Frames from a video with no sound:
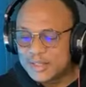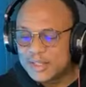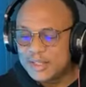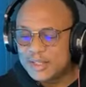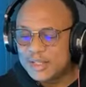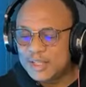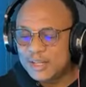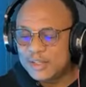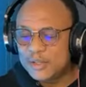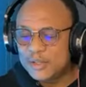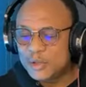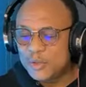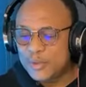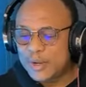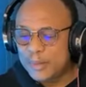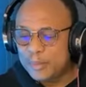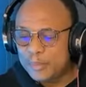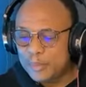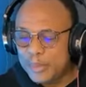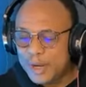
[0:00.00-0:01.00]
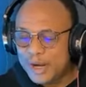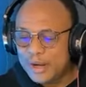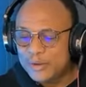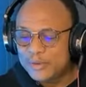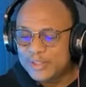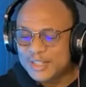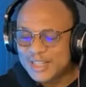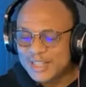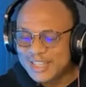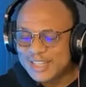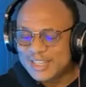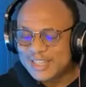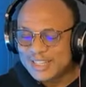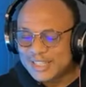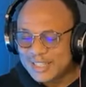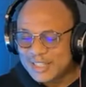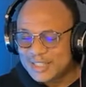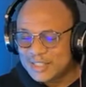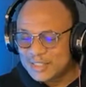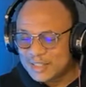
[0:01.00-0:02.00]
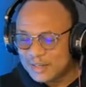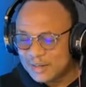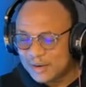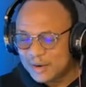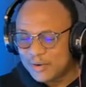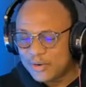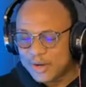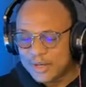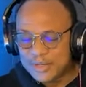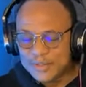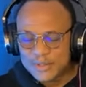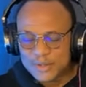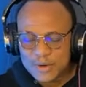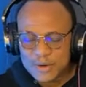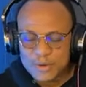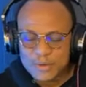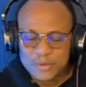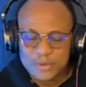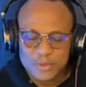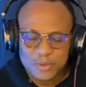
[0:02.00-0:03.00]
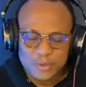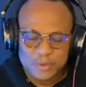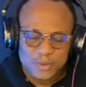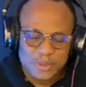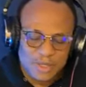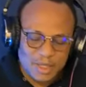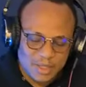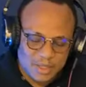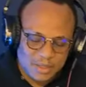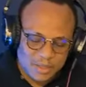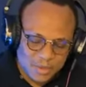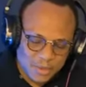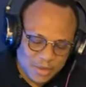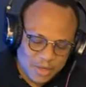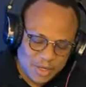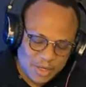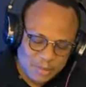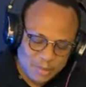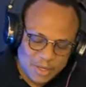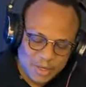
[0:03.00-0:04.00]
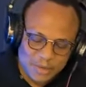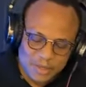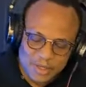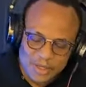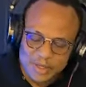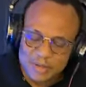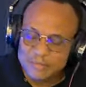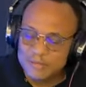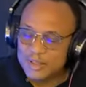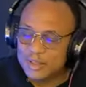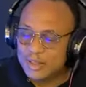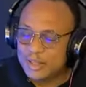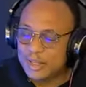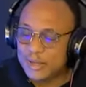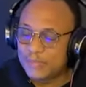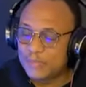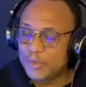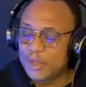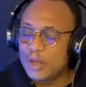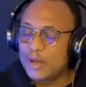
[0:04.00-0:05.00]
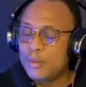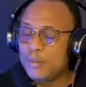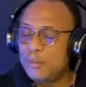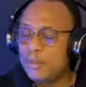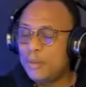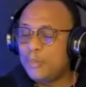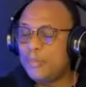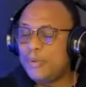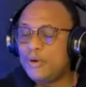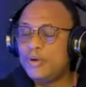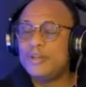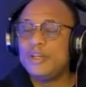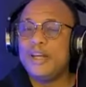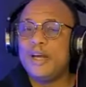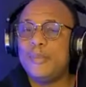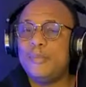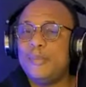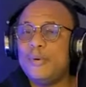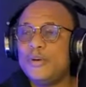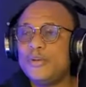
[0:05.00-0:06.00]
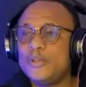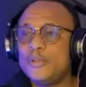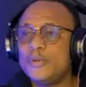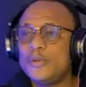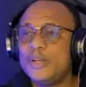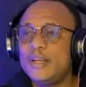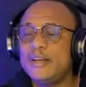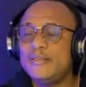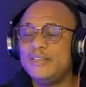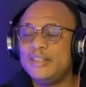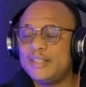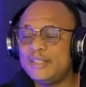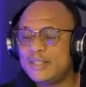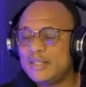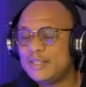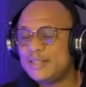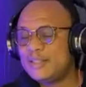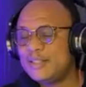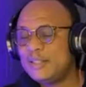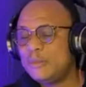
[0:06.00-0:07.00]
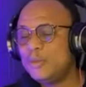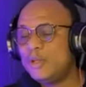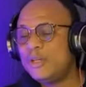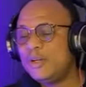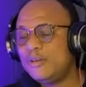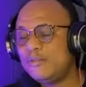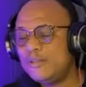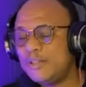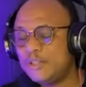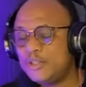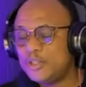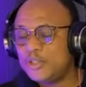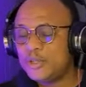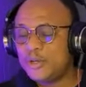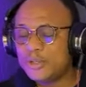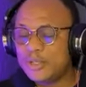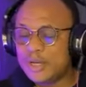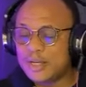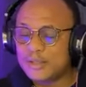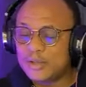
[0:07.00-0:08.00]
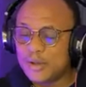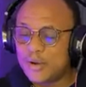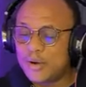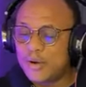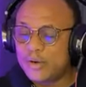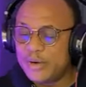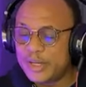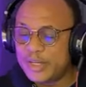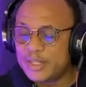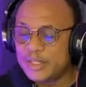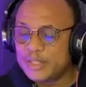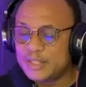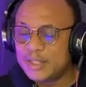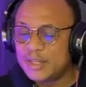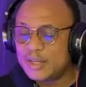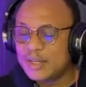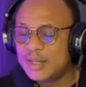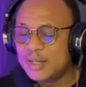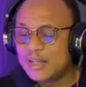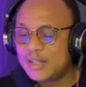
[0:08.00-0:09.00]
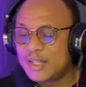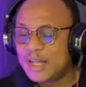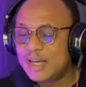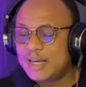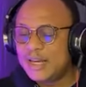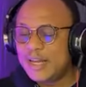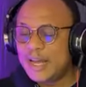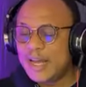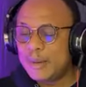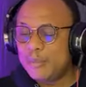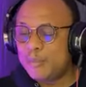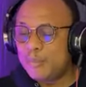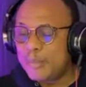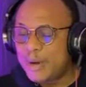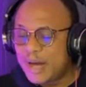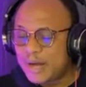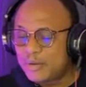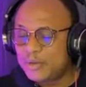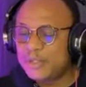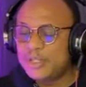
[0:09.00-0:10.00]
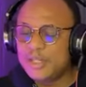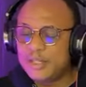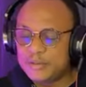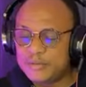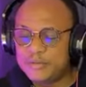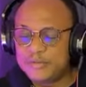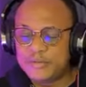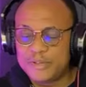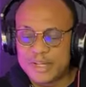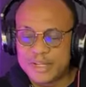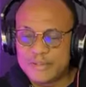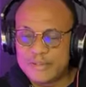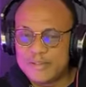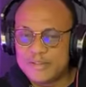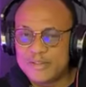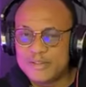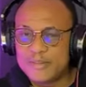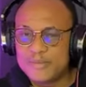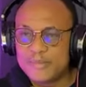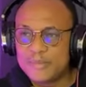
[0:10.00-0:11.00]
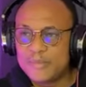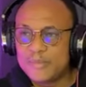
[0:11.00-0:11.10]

see that you are bound in this grace also. He's talking about giving them. But Paul the Apostle gave a testimony of the church at Corinth that they are bound in faith.